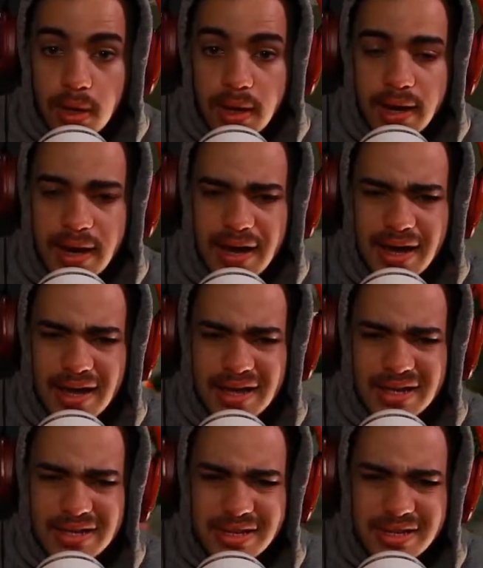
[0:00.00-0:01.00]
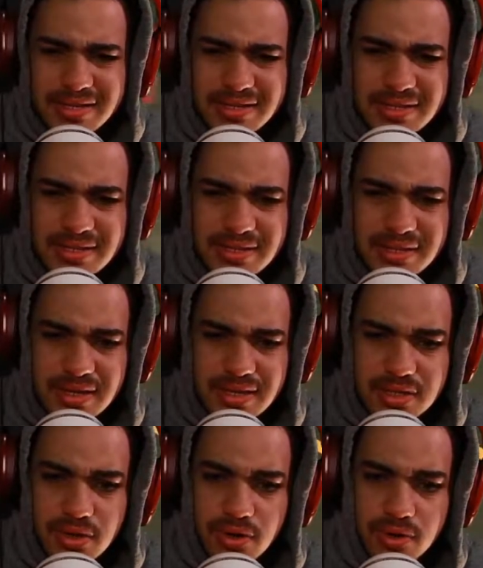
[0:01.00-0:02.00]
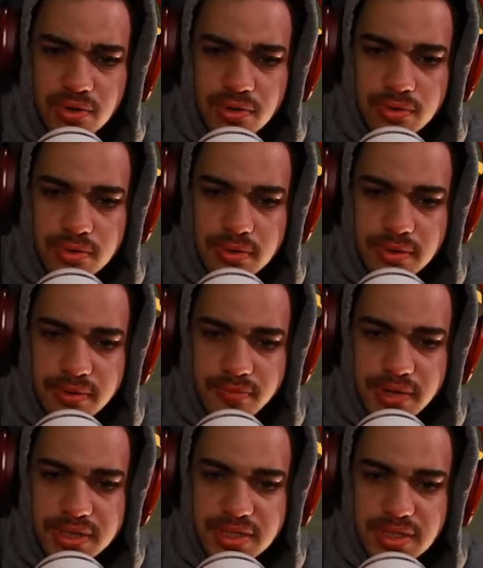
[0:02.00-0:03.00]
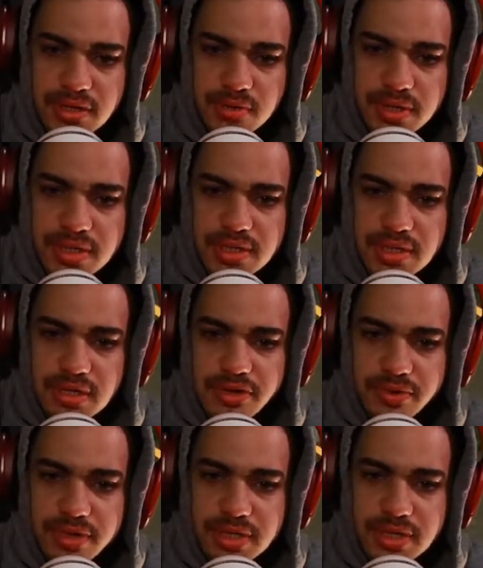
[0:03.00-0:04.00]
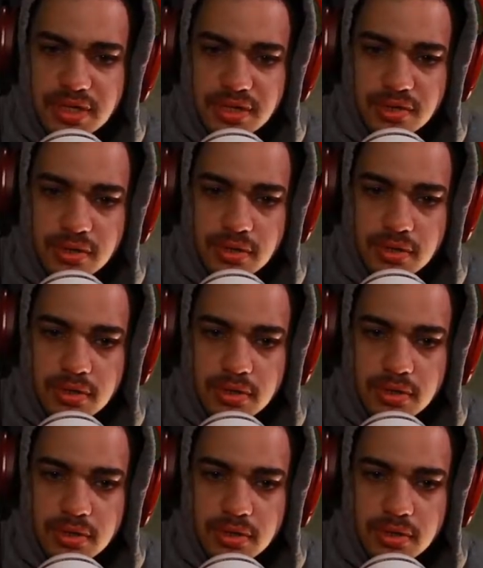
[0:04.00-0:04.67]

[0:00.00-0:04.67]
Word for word: Ah, that's that's cold. What a steal, what a steal, what a steal.